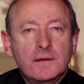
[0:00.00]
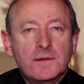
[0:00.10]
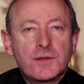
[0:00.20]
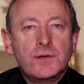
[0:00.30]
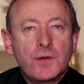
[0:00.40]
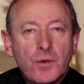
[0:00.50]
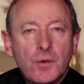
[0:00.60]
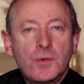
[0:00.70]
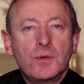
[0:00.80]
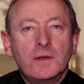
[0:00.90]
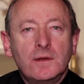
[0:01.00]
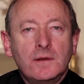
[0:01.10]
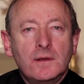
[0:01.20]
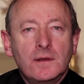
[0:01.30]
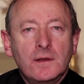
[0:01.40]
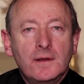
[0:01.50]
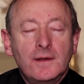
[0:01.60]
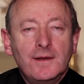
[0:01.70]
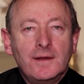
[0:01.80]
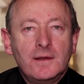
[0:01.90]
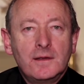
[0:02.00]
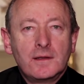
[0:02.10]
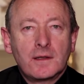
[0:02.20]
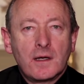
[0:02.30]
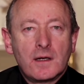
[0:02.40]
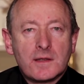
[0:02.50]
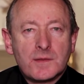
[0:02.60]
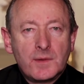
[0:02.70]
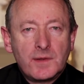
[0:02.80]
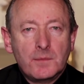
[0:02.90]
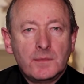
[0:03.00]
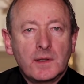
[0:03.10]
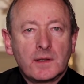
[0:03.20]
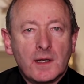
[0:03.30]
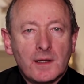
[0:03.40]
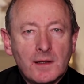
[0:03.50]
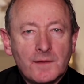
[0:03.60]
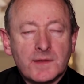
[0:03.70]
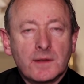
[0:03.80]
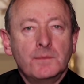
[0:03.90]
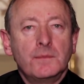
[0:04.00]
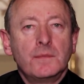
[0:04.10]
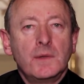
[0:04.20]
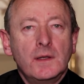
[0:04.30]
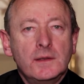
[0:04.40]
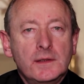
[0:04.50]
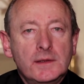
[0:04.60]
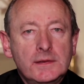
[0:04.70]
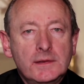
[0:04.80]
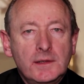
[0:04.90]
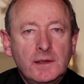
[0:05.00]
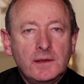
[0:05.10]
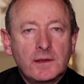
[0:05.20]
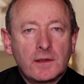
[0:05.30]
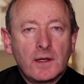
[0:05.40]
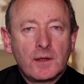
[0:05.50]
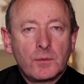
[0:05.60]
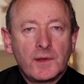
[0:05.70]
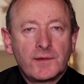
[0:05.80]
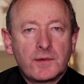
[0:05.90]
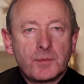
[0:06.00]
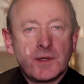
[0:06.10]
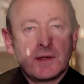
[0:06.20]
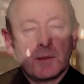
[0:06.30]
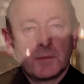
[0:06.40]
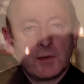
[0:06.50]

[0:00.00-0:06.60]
and to know that God is with them, that God loves them, and that God wants to bring them